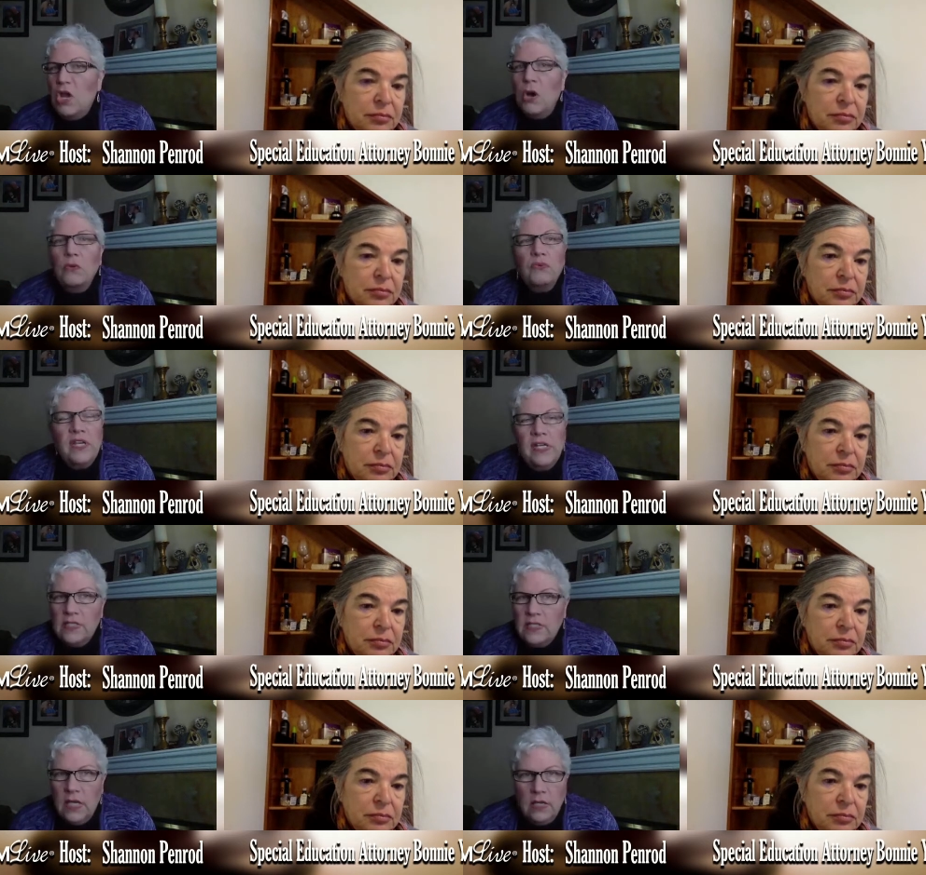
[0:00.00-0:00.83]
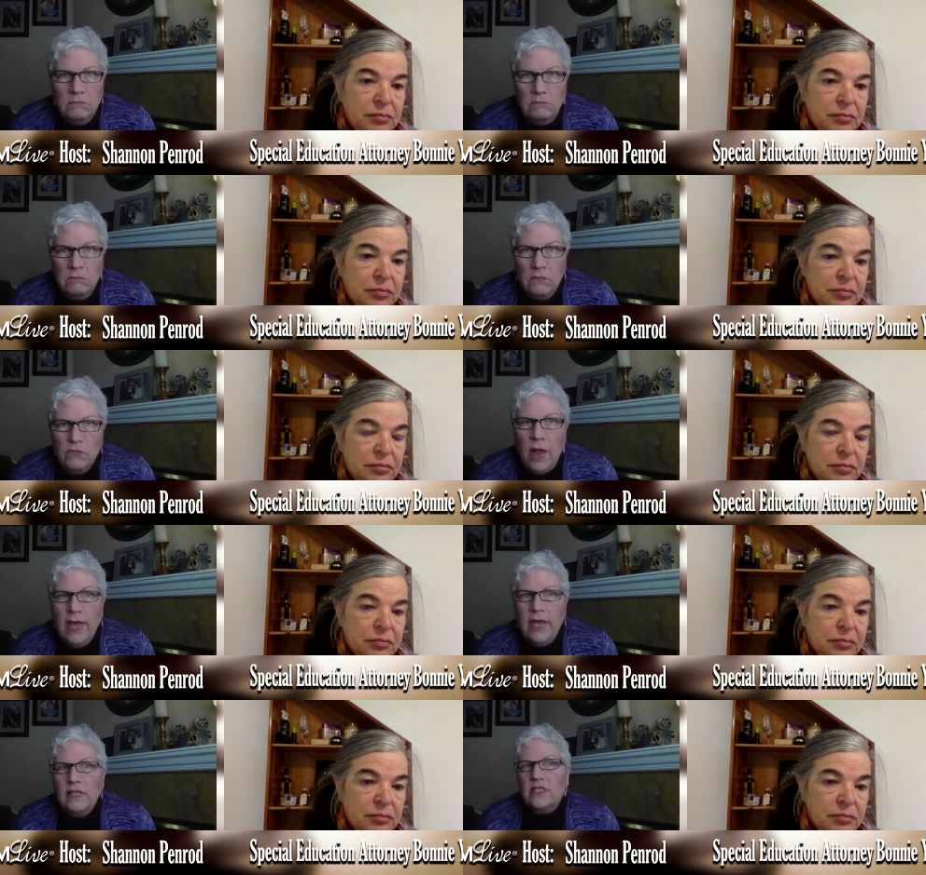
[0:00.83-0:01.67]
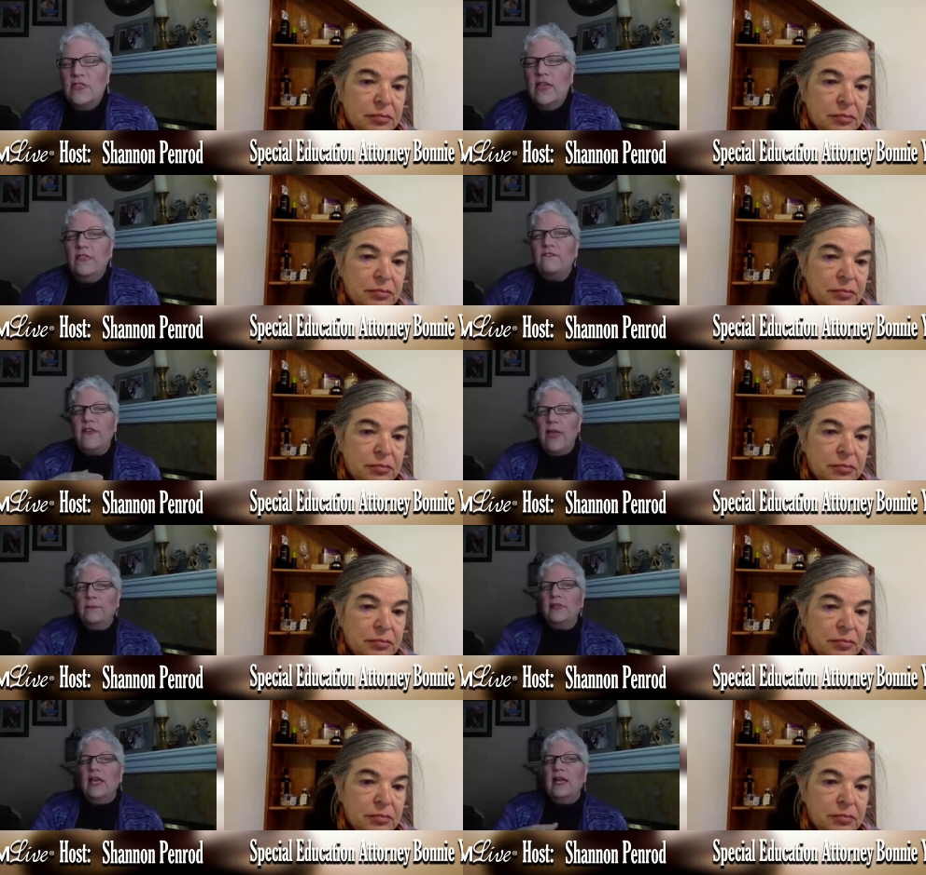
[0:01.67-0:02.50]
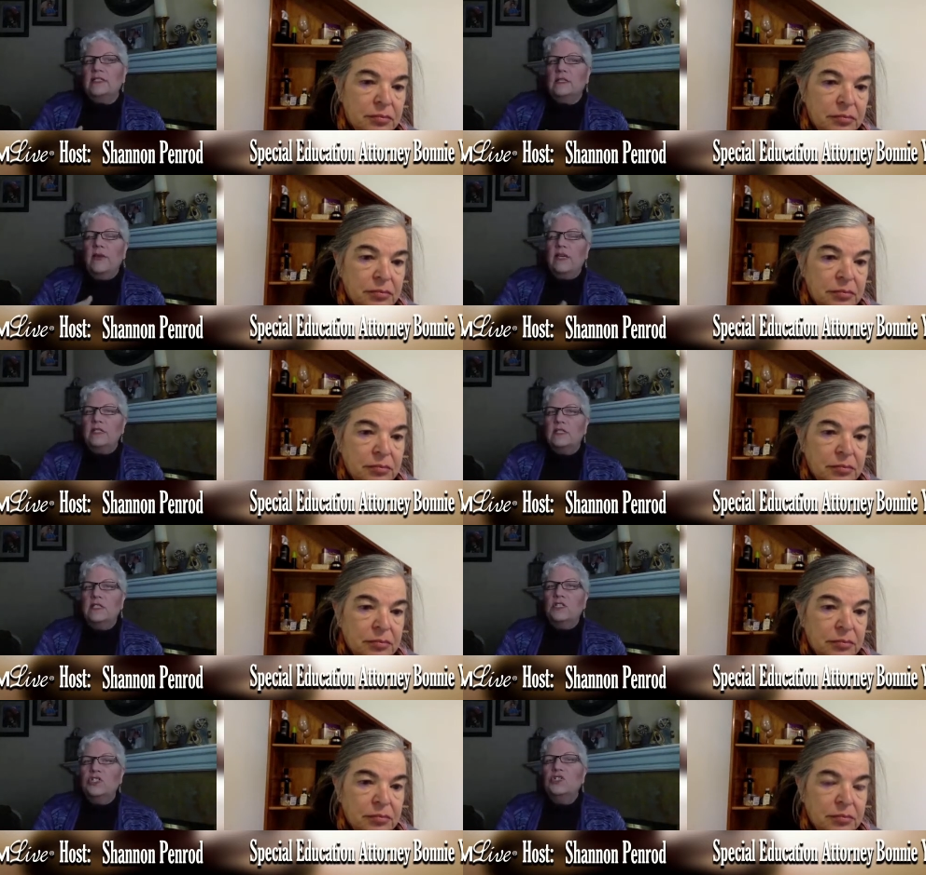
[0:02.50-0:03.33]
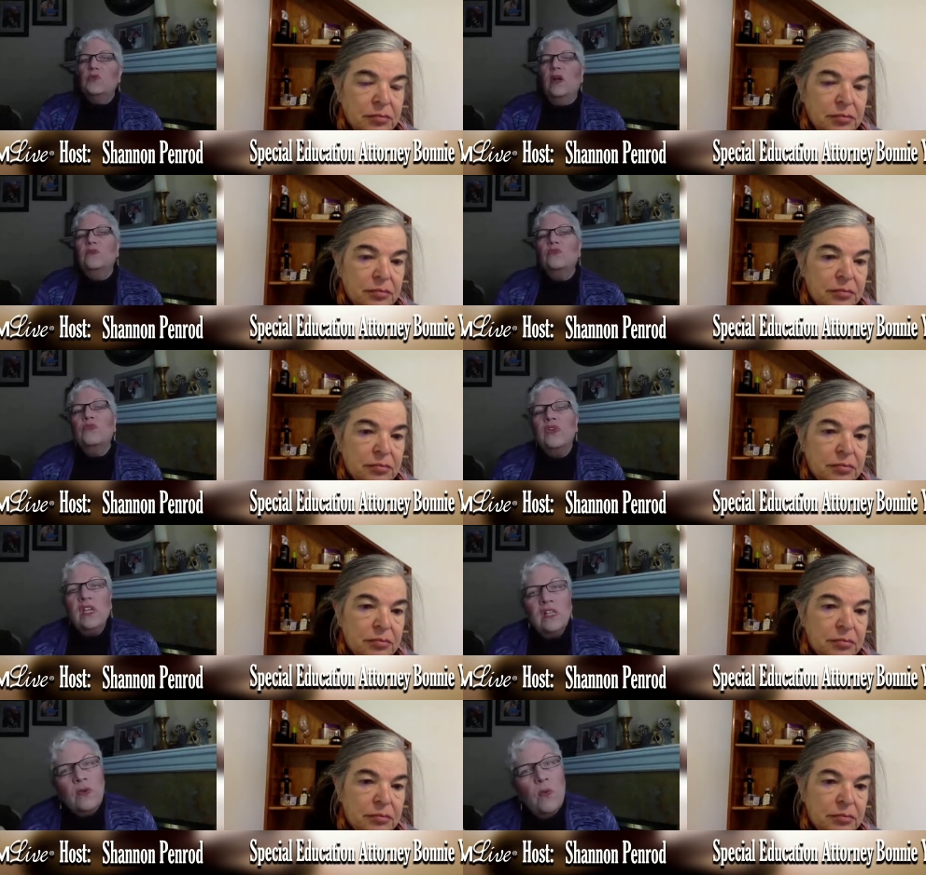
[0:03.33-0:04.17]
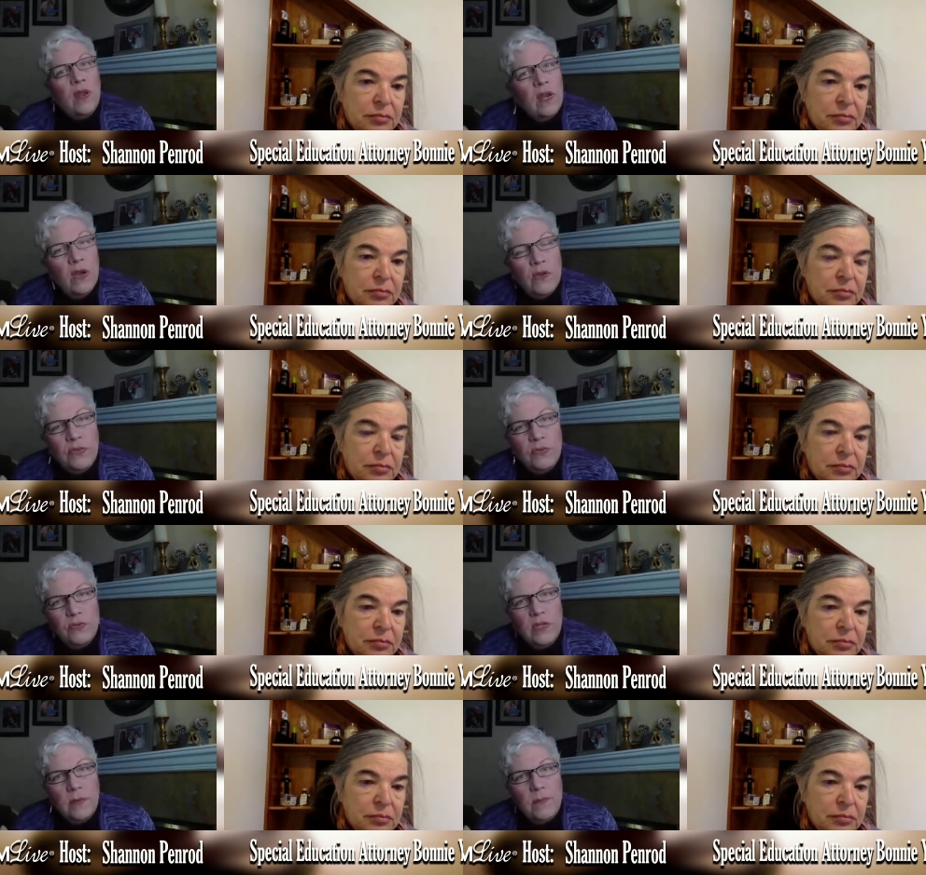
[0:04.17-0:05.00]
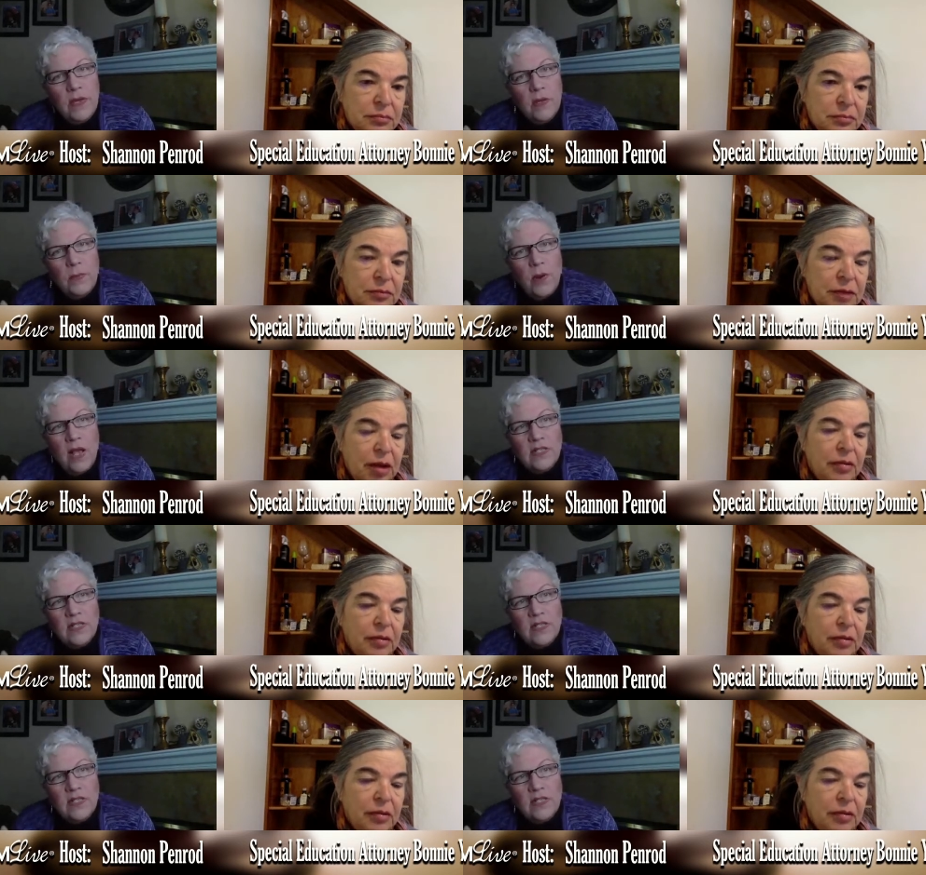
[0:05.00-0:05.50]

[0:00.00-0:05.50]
Speaker 1: No reason, right? So then the family has to make a decision do I really want to go through the appeal yeah.